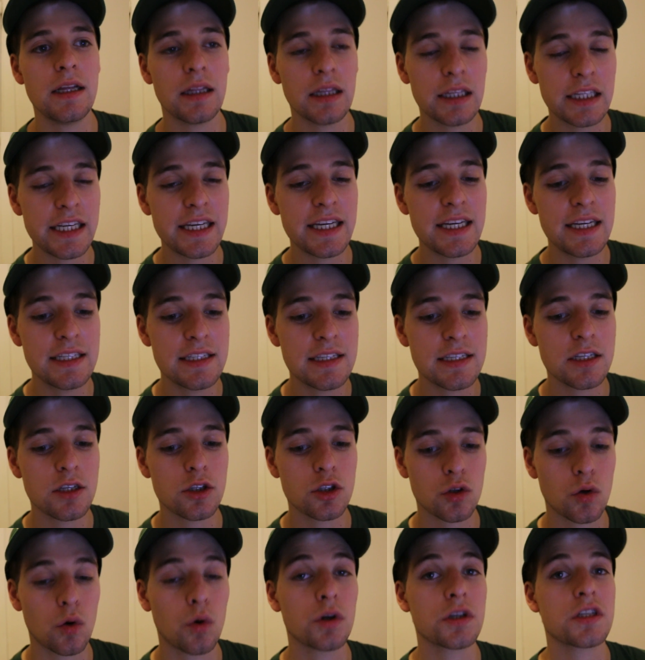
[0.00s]
leagues
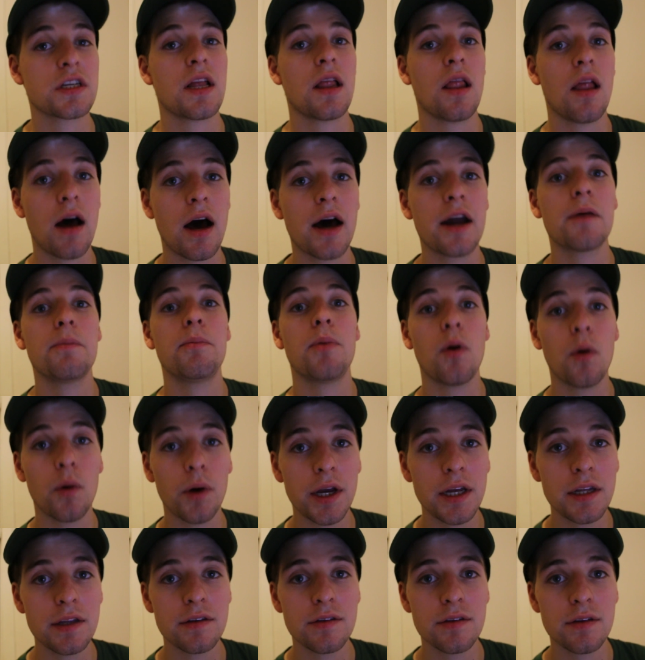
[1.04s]
scores a lot of
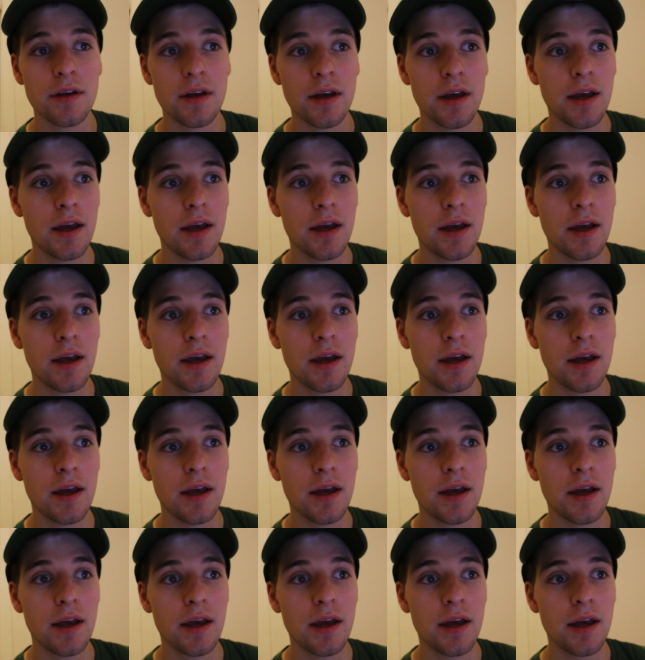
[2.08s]
points.